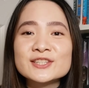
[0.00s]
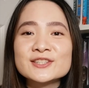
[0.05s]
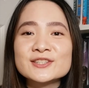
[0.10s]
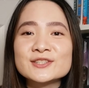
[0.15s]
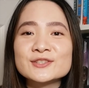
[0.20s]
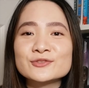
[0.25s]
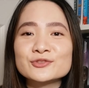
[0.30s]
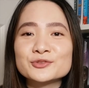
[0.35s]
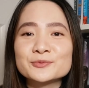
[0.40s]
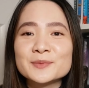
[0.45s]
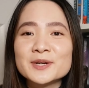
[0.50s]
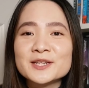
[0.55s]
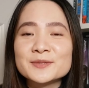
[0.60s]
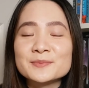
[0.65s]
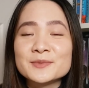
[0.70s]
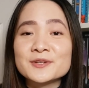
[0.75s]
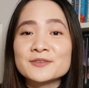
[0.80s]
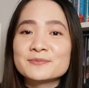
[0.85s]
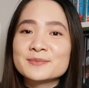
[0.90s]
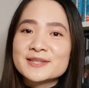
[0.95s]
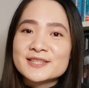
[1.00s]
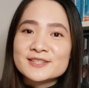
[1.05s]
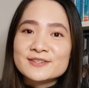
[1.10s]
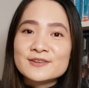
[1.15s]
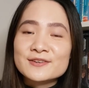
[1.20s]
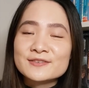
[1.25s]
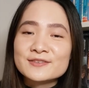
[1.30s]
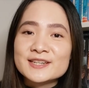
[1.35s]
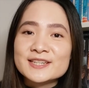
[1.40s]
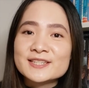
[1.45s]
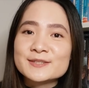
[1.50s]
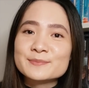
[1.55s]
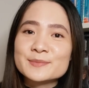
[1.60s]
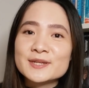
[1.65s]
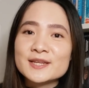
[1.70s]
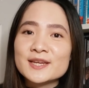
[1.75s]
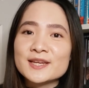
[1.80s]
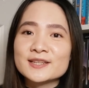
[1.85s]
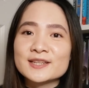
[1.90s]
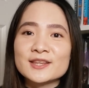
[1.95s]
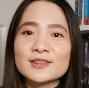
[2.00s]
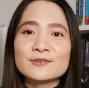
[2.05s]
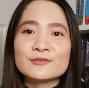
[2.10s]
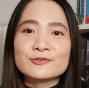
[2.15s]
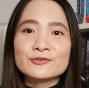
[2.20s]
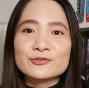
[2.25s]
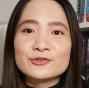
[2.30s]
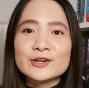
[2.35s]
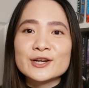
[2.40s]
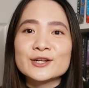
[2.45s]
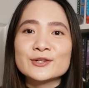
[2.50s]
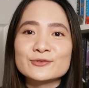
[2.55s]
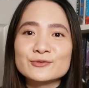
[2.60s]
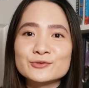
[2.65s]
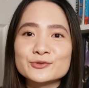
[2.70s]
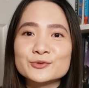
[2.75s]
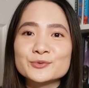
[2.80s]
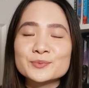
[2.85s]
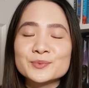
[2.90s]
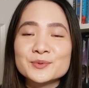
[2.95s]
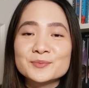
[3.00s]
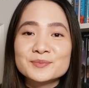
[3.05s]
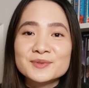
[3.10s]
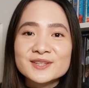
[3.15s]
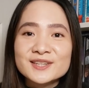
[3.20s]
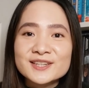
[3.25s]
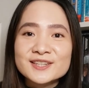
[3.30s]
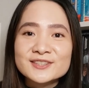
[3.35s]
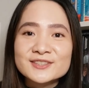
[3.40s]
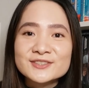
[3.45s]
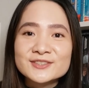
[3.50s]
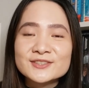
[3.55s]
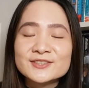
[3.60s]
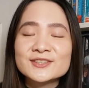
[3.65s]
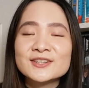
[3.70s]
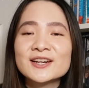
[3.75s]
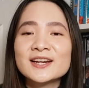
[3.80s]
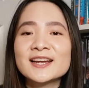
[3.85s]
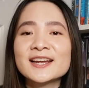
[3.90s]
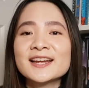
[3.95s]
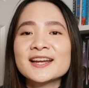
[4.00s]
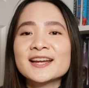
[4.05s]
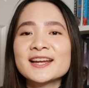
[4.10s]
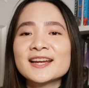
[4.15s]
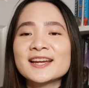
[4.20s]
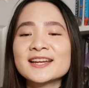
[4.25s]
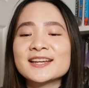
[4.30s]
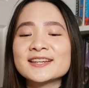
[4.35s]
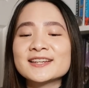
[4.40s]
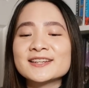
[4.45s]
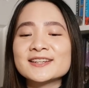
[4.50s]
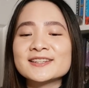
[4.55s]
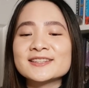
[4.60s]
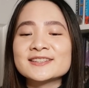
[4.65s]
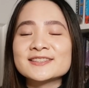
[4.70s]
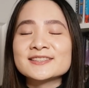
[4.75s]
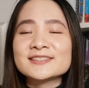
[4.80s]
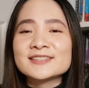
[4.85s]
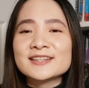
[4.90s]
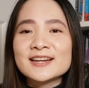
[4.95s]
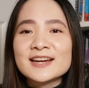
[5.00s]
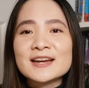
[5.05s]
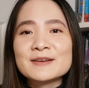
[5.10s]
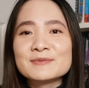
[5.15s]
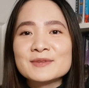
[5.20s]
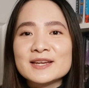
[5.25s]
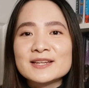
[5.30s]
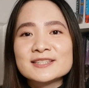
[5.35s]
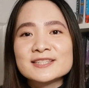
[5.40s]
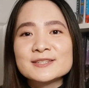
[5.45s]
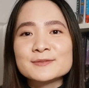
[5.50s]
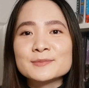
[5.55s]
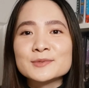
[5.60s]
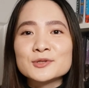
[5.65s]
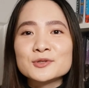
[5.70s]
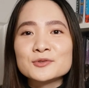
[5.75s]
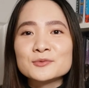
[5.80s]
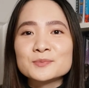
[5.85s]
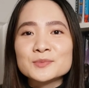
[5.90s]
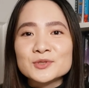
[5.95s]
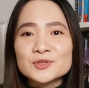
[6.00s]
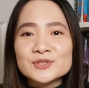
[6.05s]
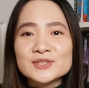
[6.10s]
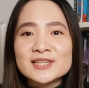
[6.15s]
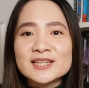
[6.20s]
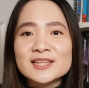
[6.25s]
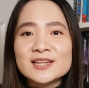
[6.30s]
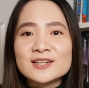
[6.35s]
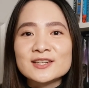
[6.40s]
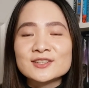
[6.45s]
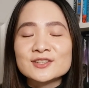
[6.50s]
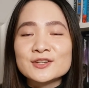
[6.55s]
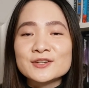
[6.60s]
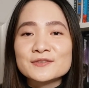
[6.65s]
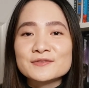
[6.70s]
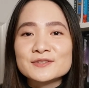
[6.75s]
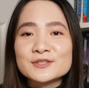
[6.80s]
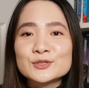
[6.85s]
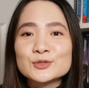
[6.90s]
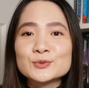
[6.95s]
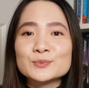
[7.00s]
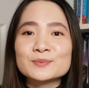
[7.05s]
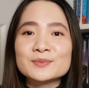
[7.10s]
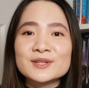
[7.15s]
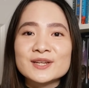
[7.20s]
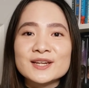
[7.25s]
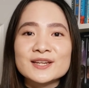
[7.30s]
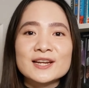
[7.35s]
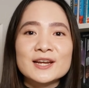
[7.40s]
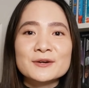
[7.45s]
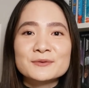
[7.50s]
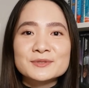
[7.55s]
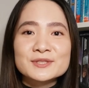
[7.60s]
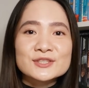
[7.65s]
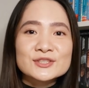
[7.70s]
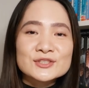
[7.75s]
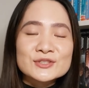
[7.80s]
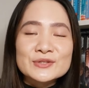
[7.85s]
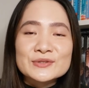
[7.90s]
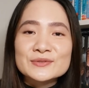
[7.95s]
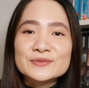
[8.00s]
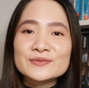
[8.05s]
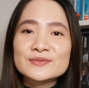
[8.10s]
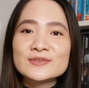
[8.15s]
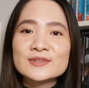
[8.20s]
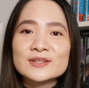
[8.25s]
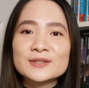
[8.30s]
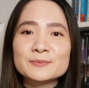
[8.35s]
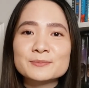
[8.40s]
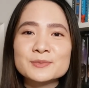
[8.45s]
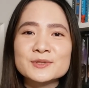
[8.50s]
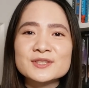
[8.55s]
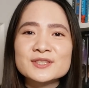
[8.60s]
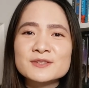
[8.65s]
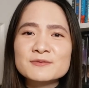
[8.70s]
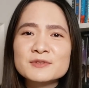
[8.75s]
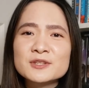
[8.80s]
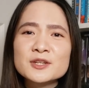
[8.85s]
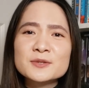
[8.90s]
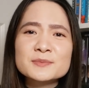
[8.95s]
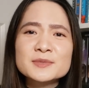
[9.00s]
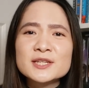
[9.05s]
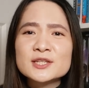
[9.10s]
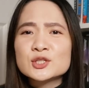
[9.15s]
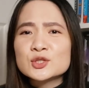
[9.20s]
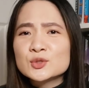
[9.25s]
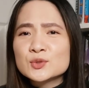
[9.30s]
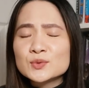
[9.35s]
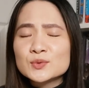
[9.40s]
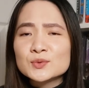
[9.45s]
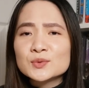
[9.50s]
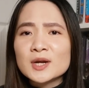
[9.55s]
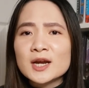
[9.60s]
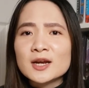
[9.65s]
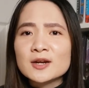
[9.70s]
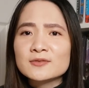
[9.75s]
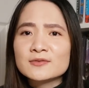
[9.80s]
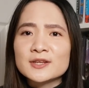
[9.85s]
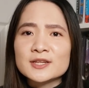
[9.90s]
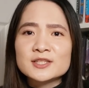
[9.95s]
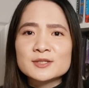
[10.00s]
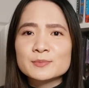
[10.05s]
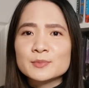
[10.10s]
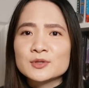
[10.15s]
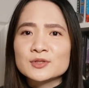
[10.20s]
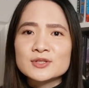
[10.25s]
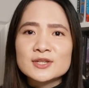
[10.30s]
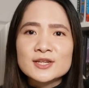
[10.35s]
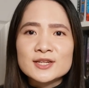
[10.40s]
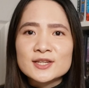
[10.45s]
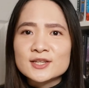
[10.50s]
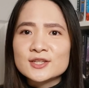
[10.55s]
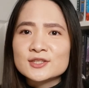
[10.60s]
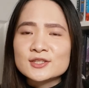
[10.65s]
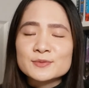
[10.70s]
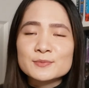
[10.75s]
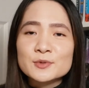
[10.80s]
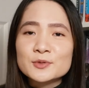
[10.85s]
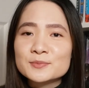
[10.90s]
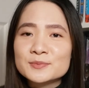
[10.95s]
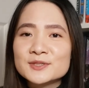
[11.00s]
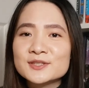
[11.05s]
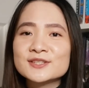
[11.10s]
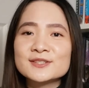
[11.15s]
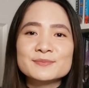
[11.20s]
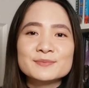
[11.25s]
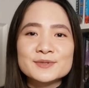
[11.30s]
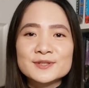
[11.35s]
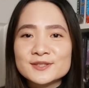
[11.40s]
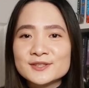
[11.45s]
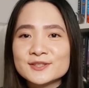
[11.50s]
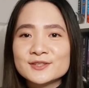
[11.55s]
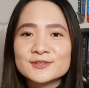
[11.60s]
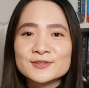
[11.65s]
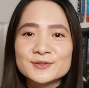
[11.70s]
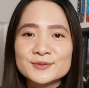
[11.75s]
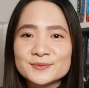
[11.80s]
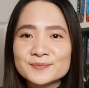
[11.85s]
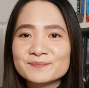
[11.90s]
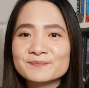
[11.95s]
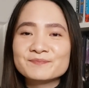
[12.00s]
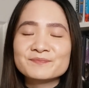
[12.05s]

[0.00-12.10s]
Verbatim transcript: does remind me of myself as being like the friend group planner, and I'm that typical person that loves to plan out stuff. But sometimes I do have like spontaneous moments, but you know,